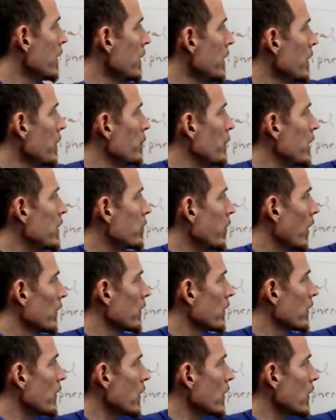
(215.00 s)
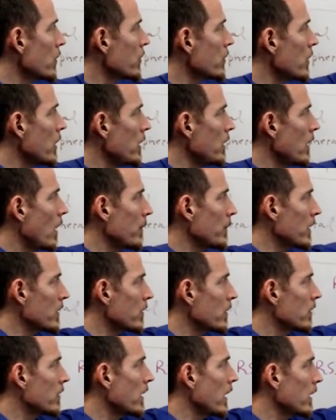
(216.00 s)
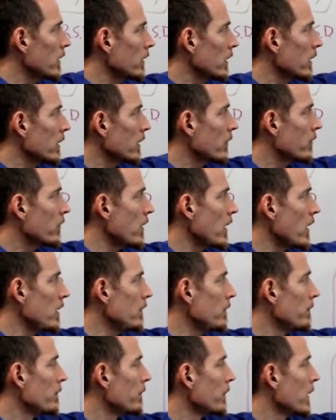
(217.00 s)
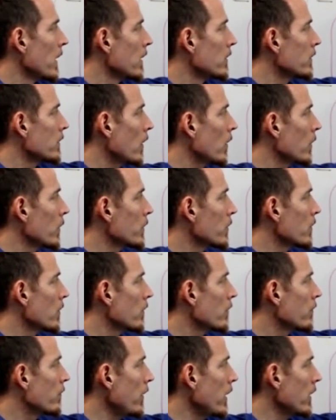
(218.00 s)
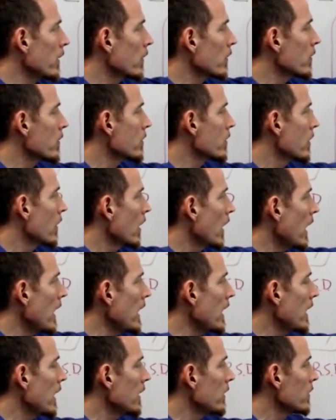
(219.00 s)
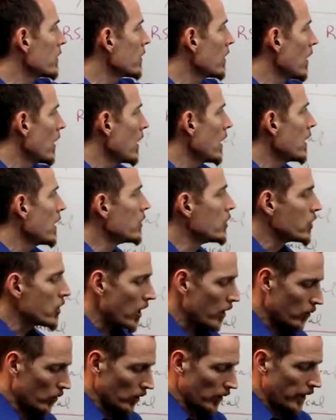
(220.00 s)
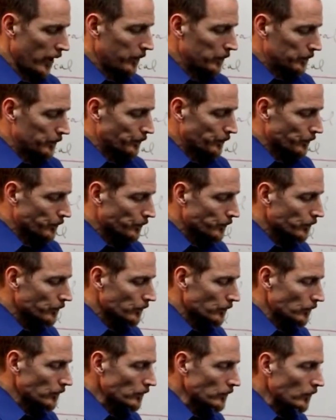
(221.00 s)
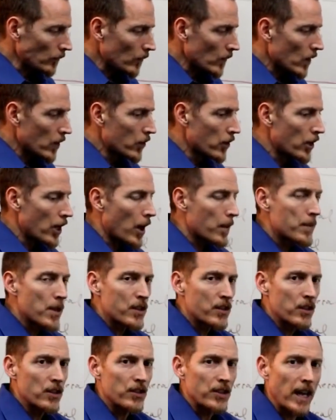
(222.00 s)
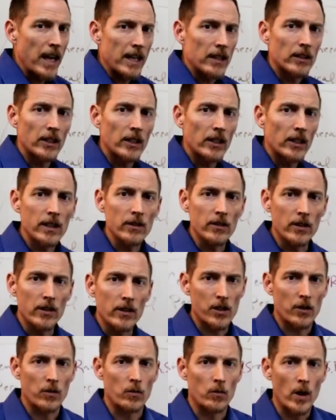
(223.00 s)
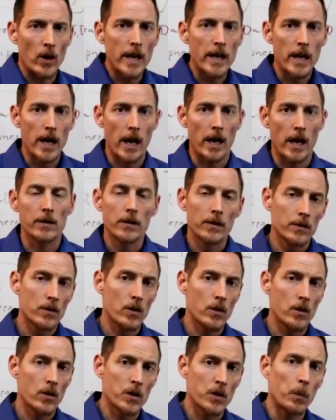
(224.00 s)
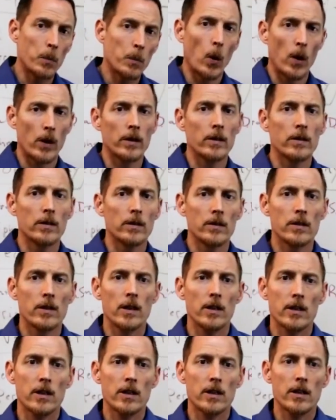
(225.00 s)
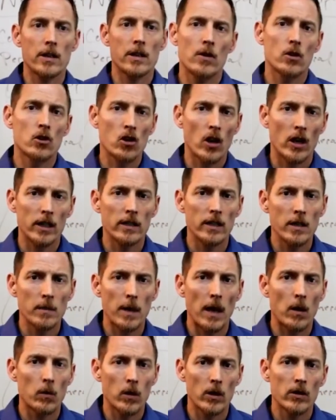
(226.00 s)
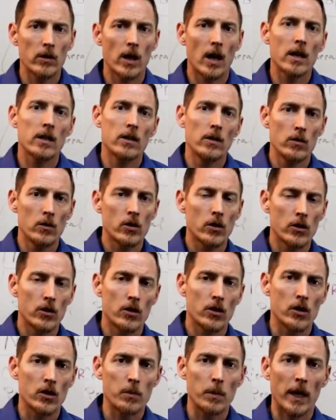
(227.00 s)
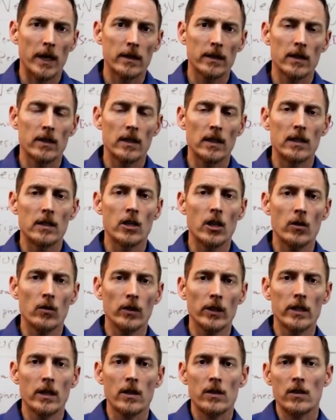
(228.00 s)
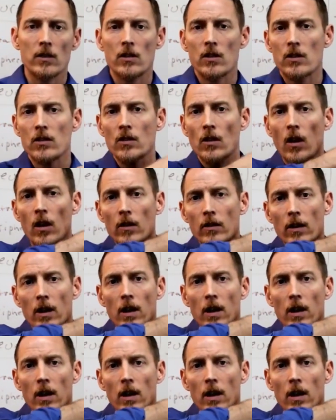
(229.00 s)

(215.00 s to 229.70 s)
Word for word: B12 deficiency, numbness and tingling, the feet, toes, fingers, hands. Generally, the numbness and tingling doesn't radiate. So it's important, you kind of, if you're trying to think about whether or not you should suspect this, it generally doesn't start